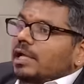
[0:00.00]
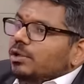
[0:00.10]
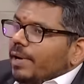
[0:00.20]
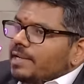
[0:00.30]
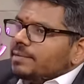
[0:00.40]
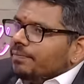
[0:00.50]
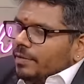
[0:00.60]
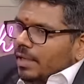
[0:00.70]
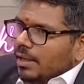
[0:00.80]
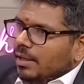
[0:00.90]
Otherwise,
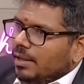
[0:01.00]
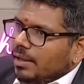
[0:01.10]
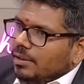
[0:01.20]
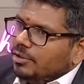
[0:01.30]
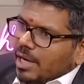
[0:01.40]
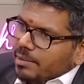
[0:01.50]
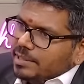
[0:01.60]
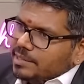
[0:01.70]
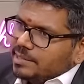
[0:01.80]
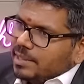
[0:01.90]

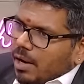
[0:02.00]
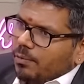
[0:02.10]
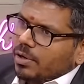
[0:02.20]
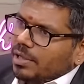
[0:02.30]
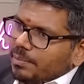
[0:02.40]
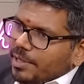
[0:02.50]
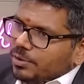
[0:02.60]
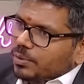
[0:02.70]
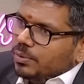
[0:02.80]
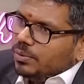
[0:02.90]
tribals, how would you call them
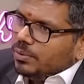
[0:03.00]
Hindu?